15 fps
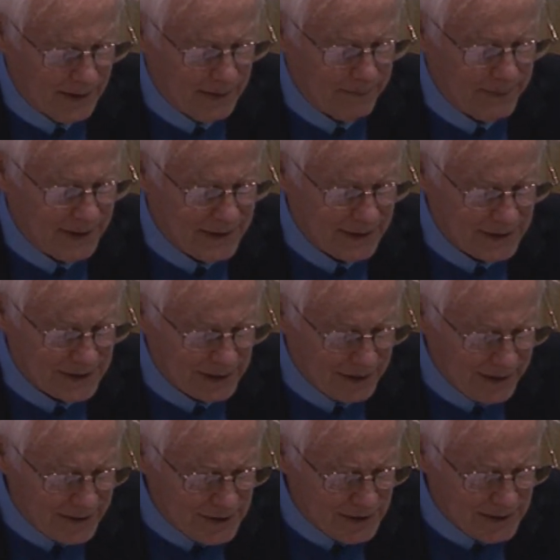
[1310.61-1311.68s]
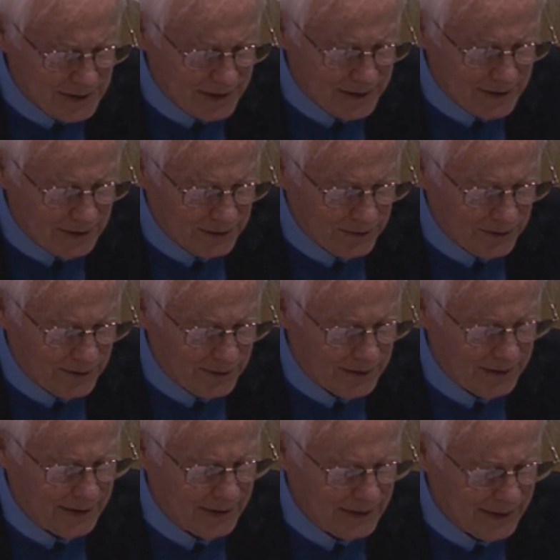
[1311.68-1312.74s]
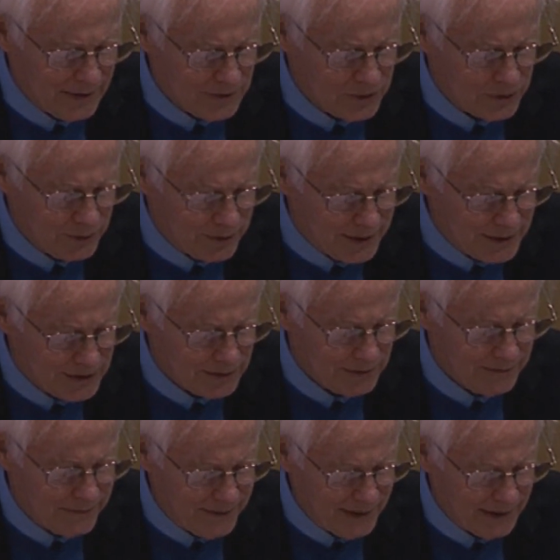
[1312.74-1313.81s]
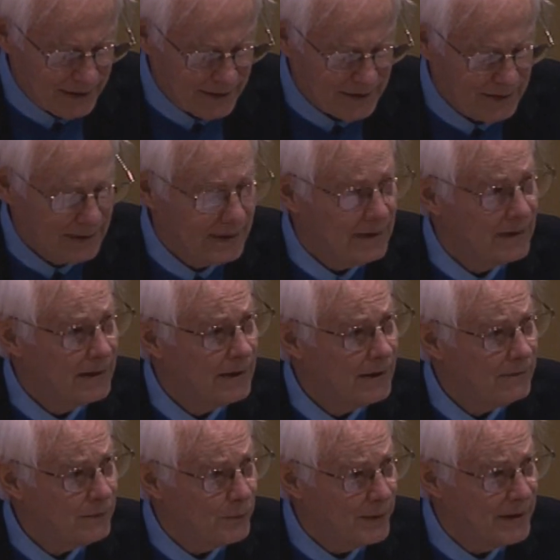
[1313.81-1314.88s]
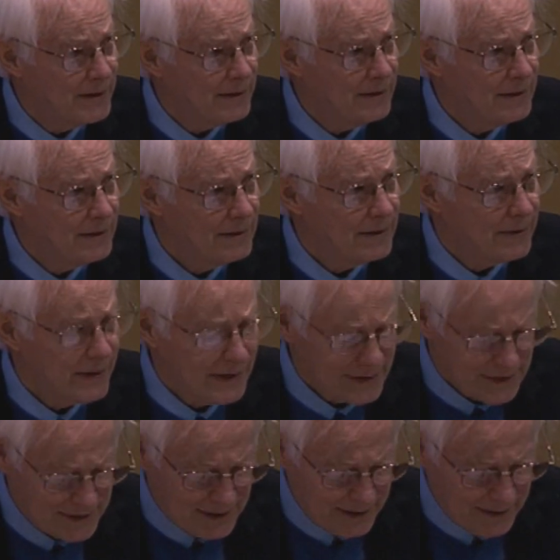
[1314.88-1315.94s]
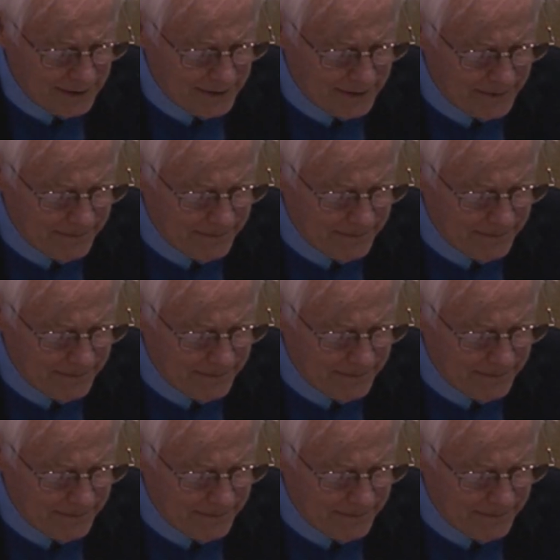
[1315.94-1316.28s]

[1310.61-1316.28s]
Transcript: because legislated law and now judicial fiat have weakened that standard.